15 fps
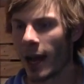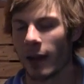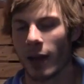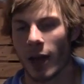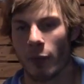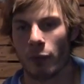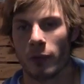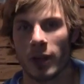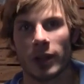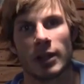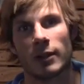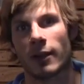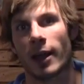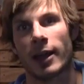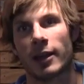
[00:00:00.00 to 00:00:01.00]
I
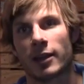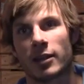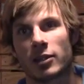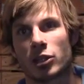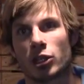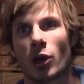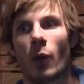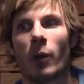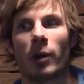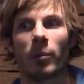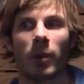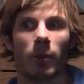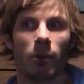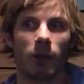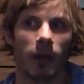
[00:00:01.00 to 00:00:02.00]
really like
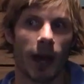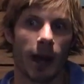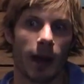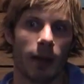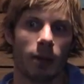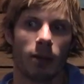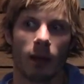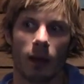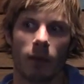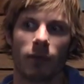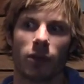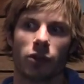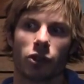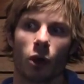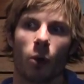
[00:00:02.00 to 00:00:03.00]
showing people that. I
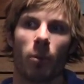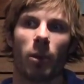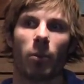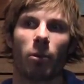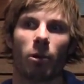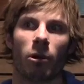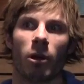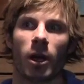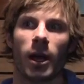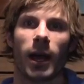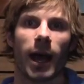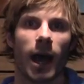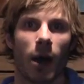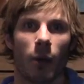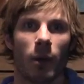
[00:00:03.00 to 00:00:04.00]
love to show people
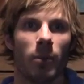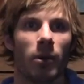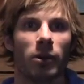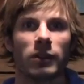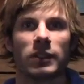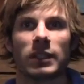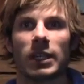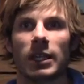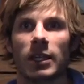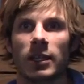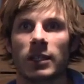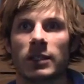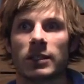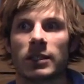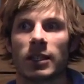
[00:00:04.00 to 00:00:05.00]
how we build
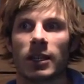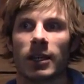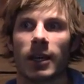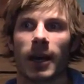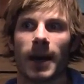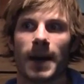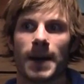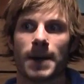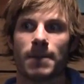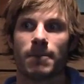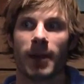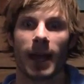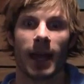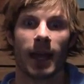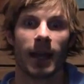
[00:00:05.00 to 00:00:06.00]
skis
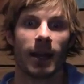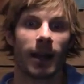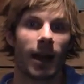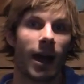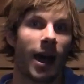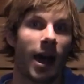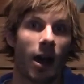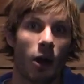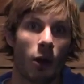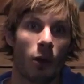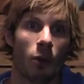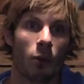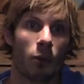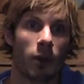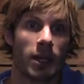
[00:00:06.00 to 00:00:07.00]
and
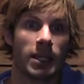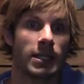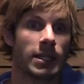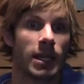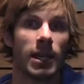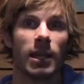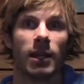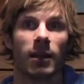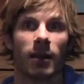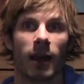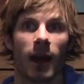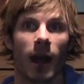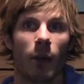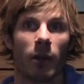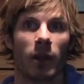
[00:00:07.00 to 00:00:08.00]
how we ski
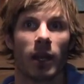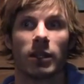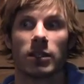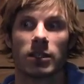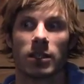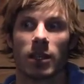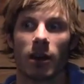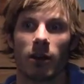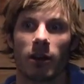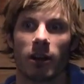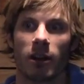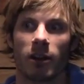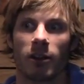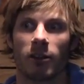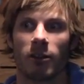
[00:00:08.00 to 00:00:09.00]
and how we like to ski out
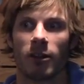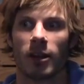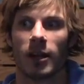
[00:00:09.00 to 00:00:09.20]
here.